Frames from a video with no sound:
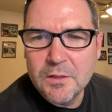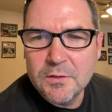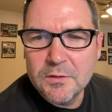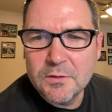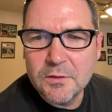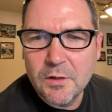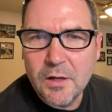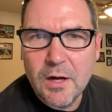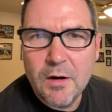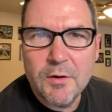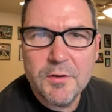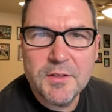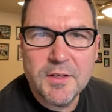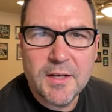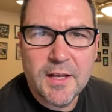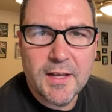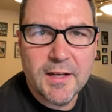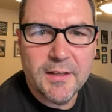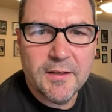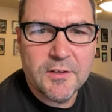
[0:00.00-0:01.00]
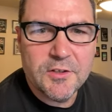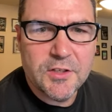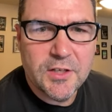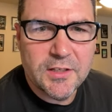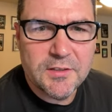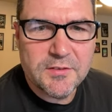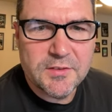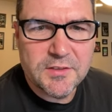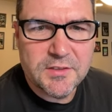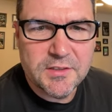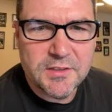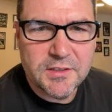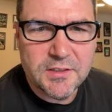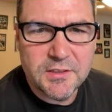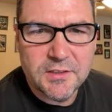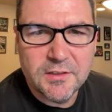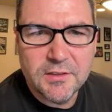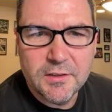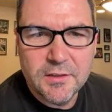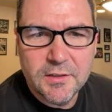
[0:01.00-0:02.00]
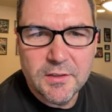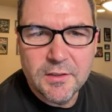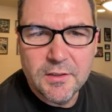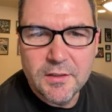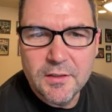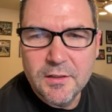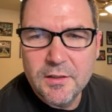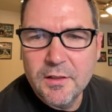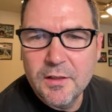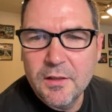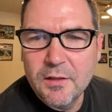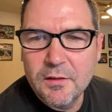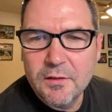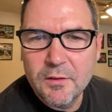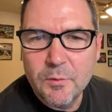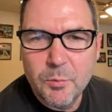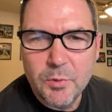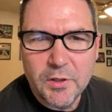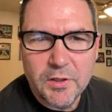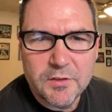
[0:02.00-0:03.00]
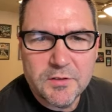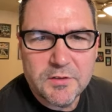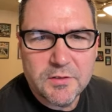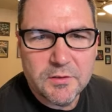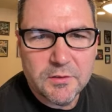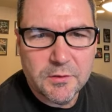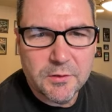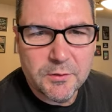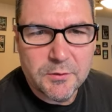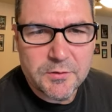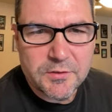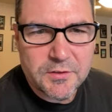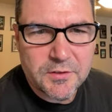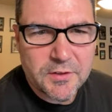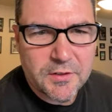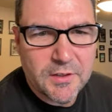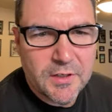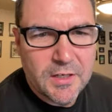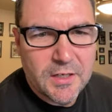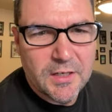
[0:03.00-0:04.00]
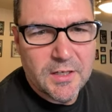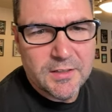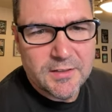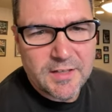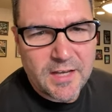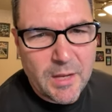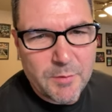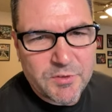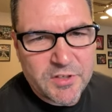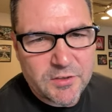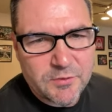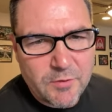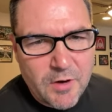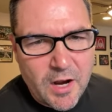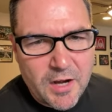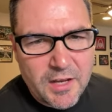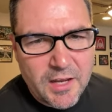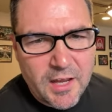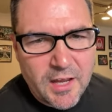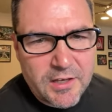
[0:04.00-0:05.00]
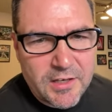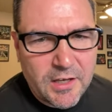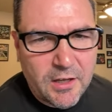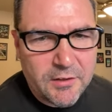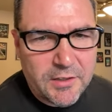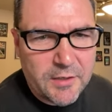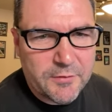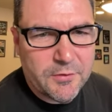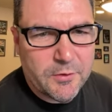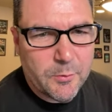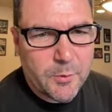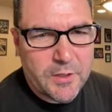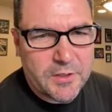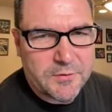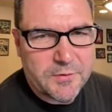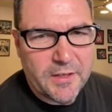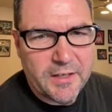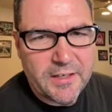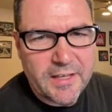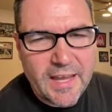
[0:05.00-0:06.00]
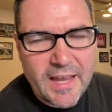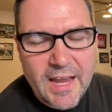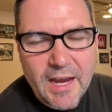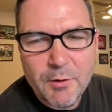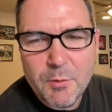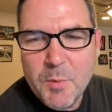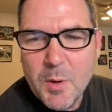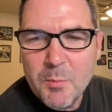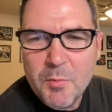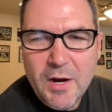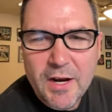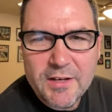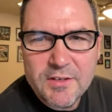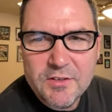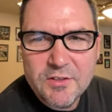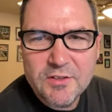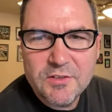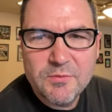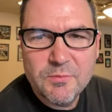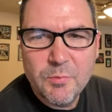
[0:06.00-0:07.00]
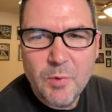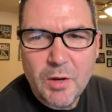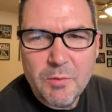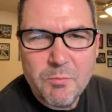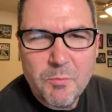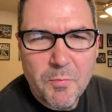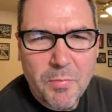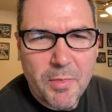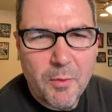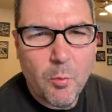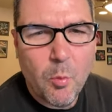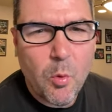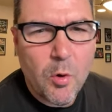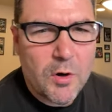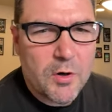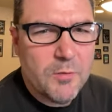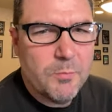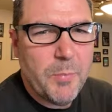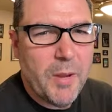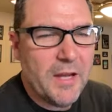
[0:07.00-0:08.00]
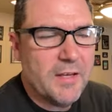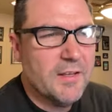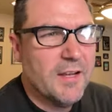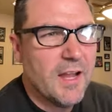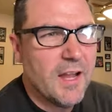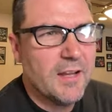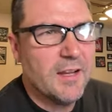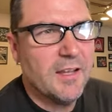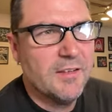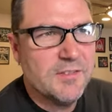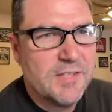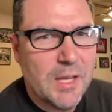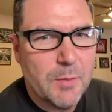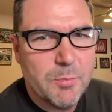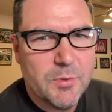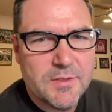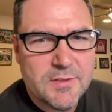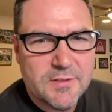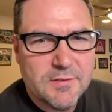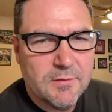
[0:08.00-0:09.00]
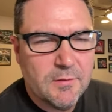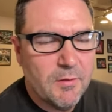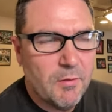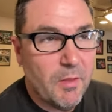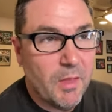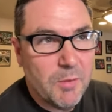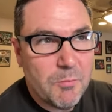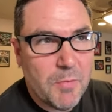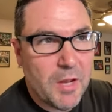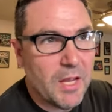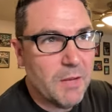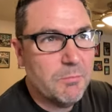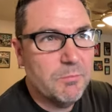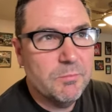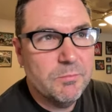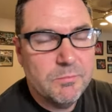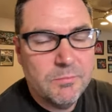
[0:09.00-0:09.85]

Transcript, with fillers: So Howard did not get a chance to see The Biggest Loser. Tom says Ronnie got yelled at for weeks for that. Yeah, I remember. The word petcock has not been in my